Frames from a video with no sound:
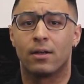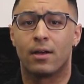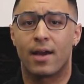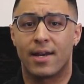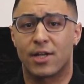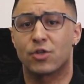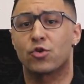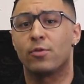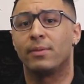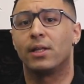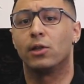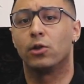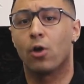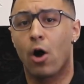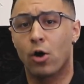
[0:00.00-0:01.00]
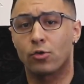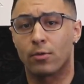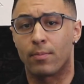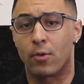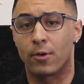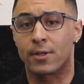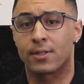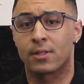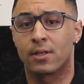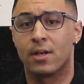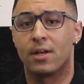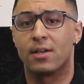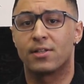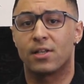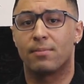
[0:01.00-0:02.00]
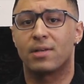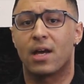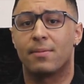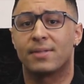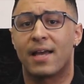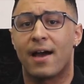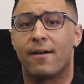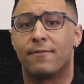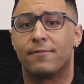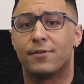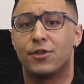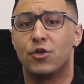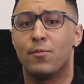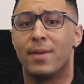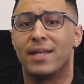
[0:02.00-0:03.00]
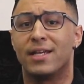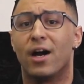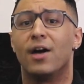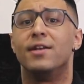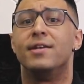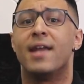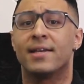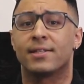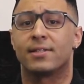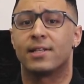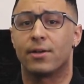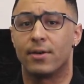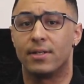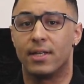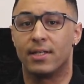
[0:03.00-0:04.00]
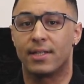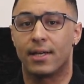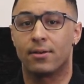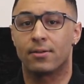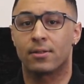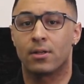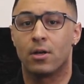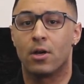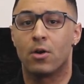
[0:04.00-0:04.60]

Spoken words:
And extremely long reports sometimes have too many unnecessary details,